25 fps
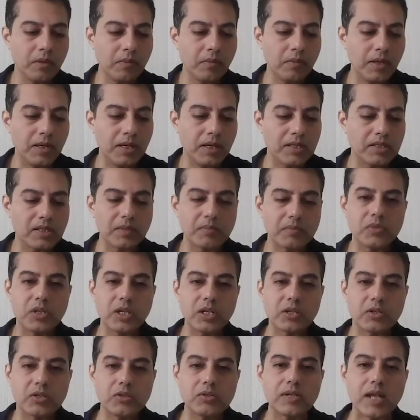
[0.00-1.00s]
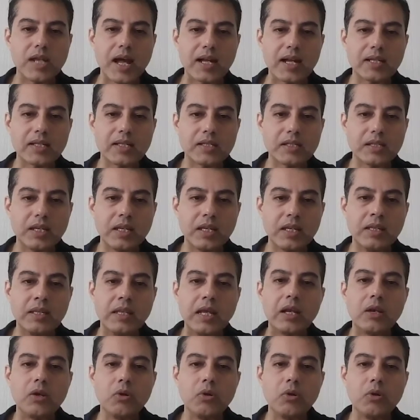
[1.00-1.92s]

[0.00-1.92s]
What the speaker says: be subject to tax in that